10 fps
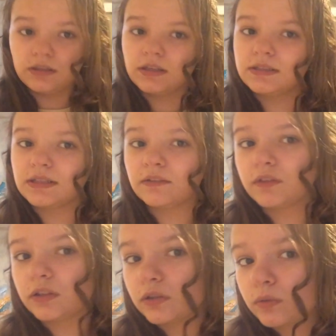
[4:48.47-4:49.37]
That's
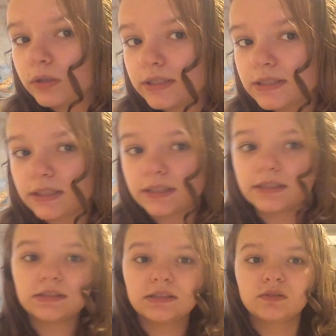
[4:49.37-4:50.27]
after 20
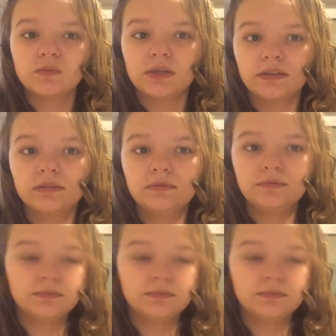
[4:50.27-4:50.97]
seconds as well.